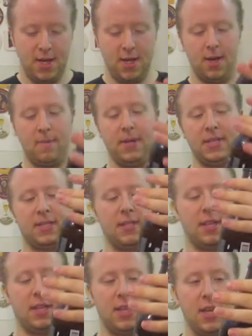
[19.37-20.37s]
It's
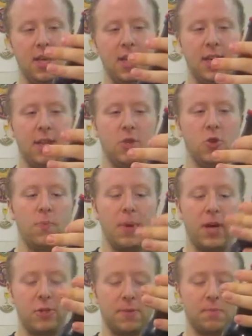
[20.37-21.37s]
the New
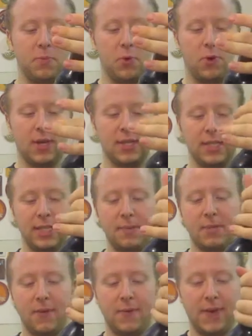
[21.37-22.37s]
Belgium Brewing's
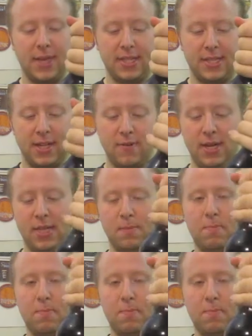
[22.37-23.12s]
Lips of Faith Series